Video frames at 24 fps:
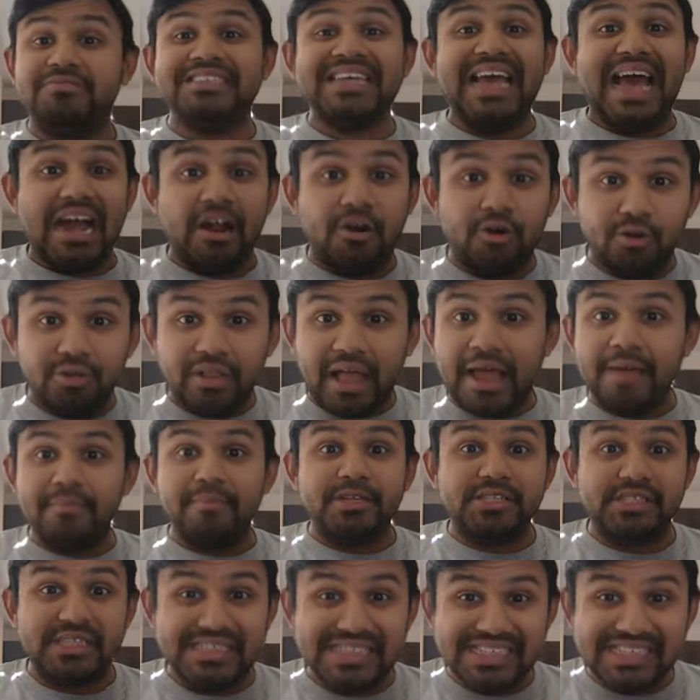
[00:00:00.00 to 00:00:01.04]

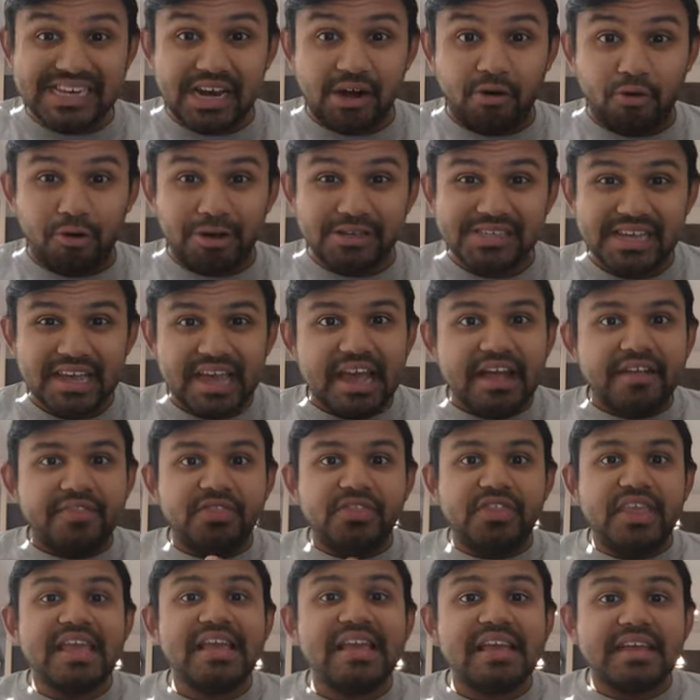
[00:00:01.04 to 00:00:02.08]
Tacrolimus and steroids.
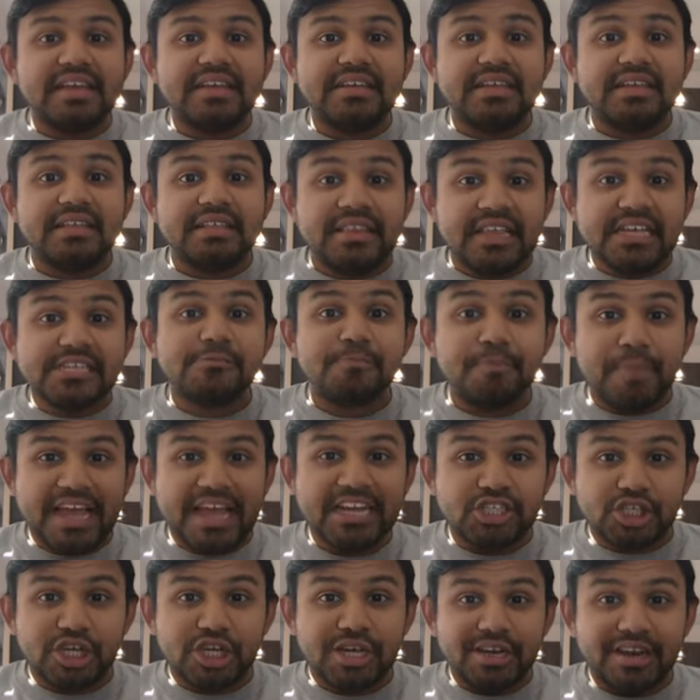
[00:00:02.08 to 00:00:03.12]
The, this
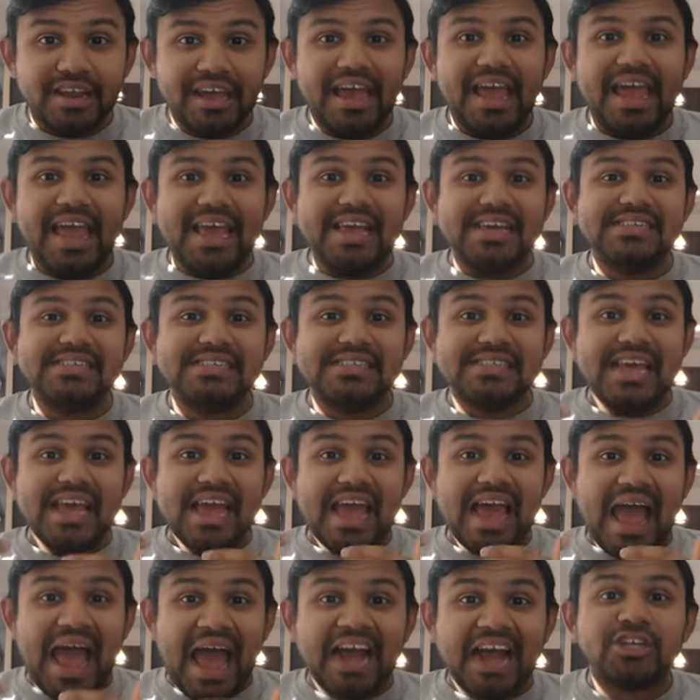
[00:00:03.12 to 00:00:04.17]
patient is
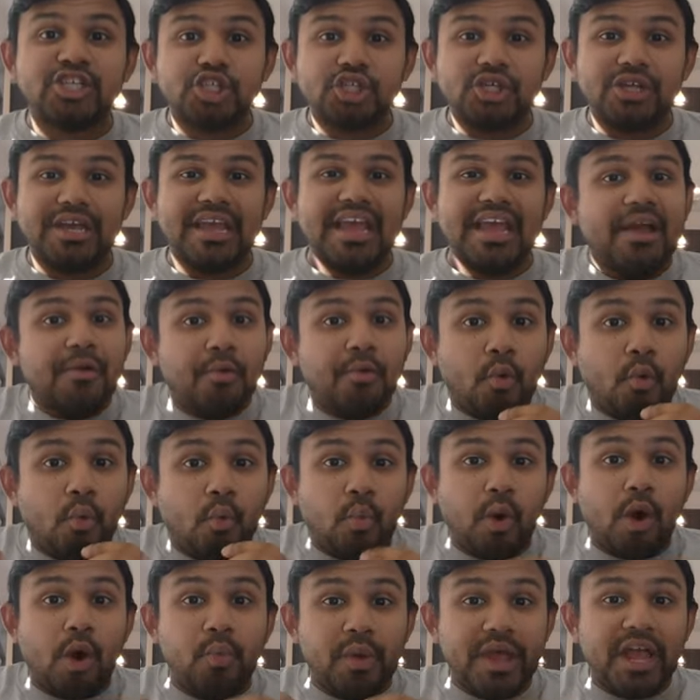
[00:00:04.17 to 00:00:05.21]
actually
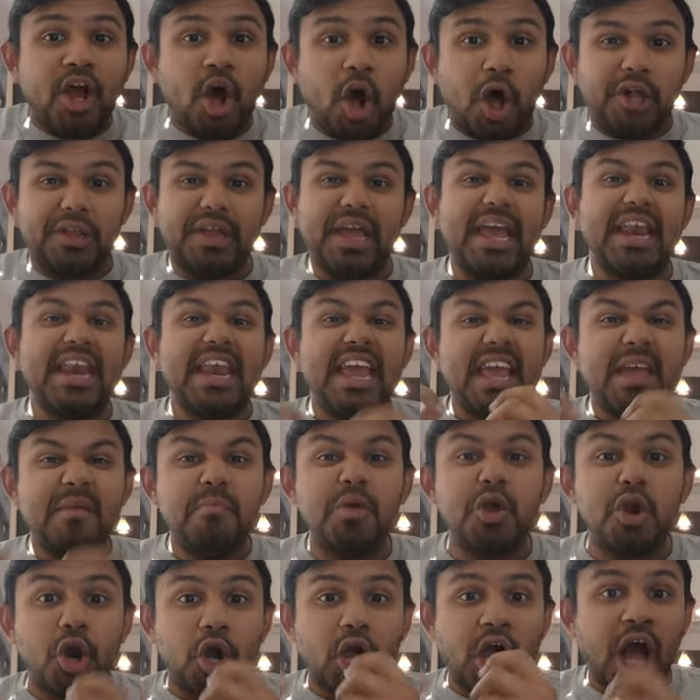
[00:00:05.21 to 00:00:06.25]
what we call an
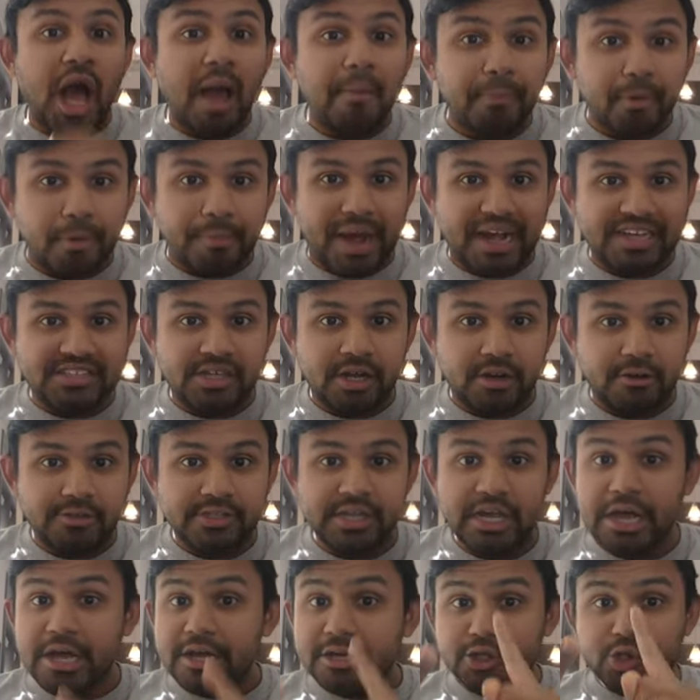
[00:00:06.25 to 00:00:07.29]
immunocompromised host
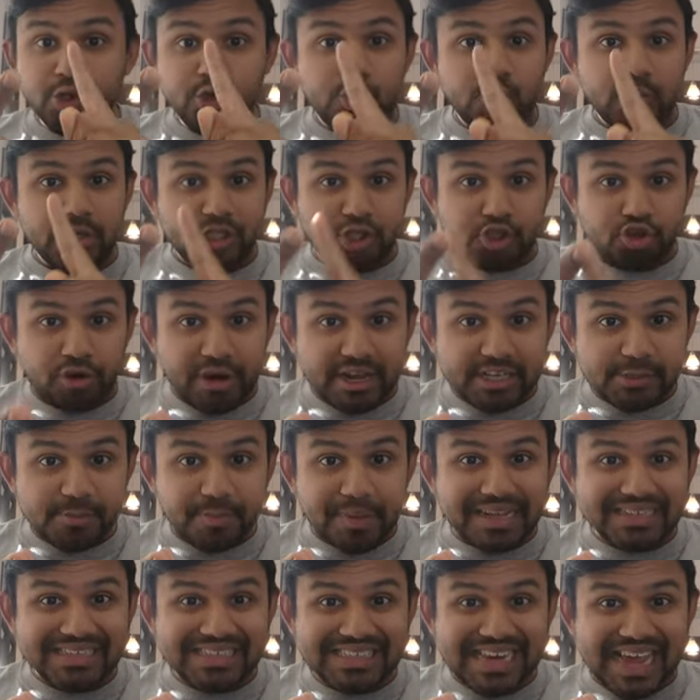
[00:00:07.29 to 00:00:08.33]
due to his
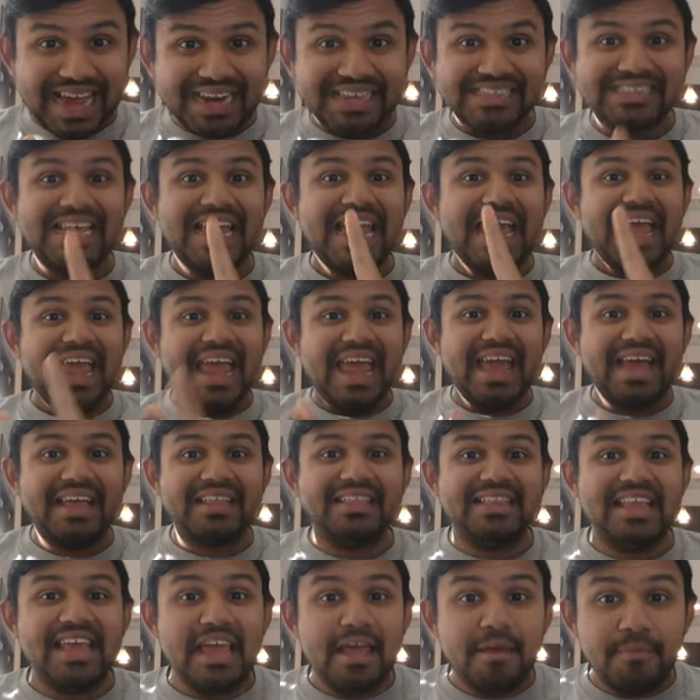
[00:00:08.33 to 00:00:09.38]
transplant status and
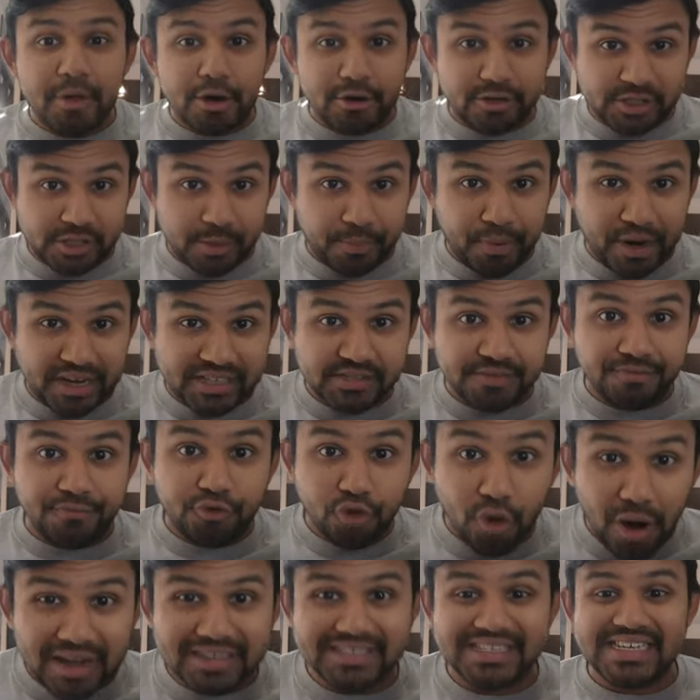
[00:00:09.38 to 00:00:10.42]
the immunosuppressive
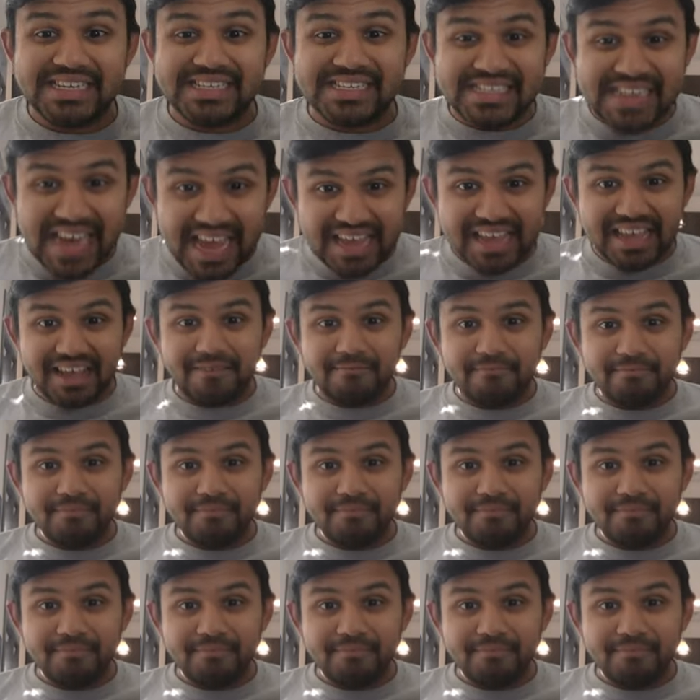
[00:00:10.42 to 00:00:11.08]
drugs he's taking.